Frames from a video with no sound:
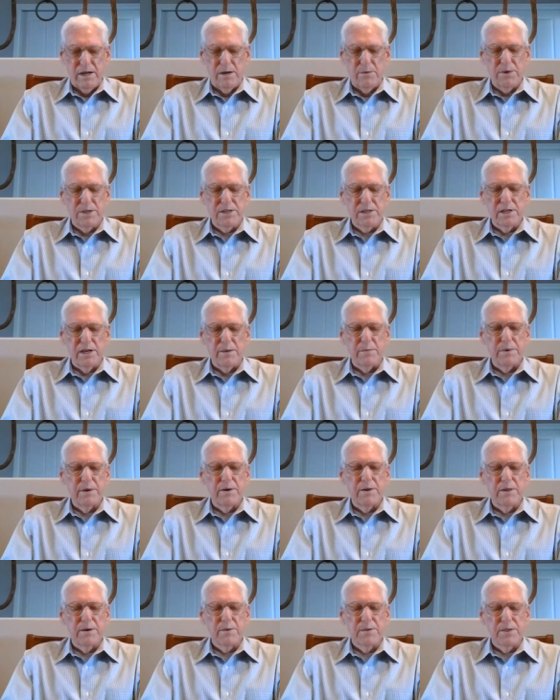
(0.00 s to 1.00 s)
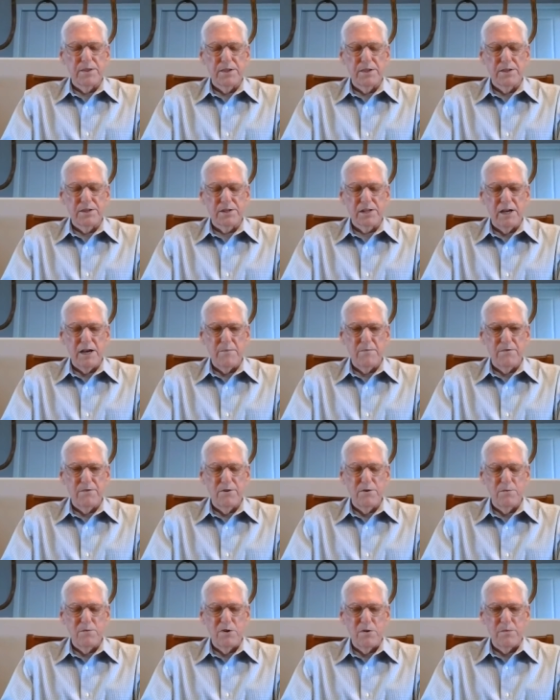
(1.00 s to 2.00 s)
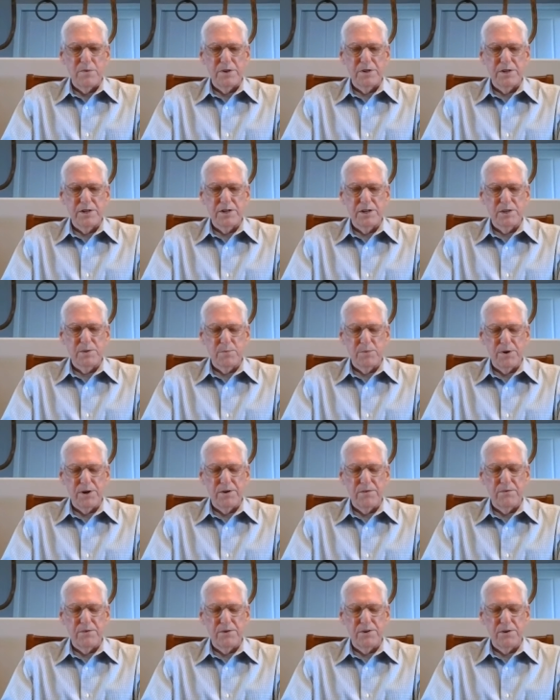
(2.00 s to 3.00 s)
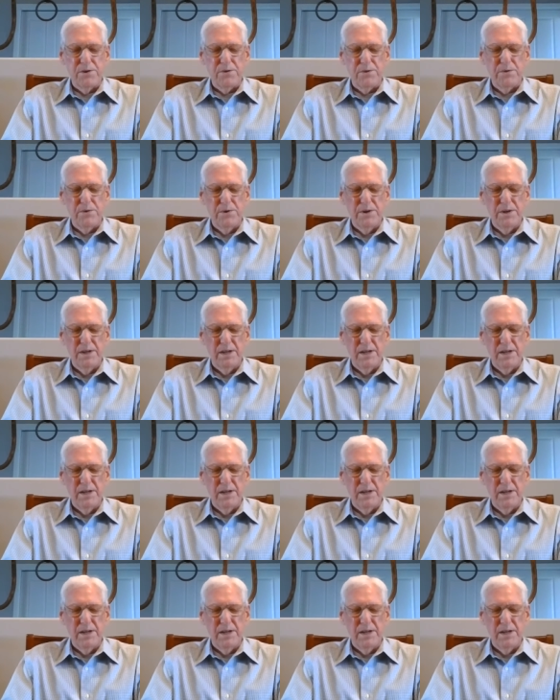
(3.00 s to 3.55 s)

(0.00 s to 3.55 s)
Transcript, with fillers: I want to stop and I'll stop for a moment and just pray for you.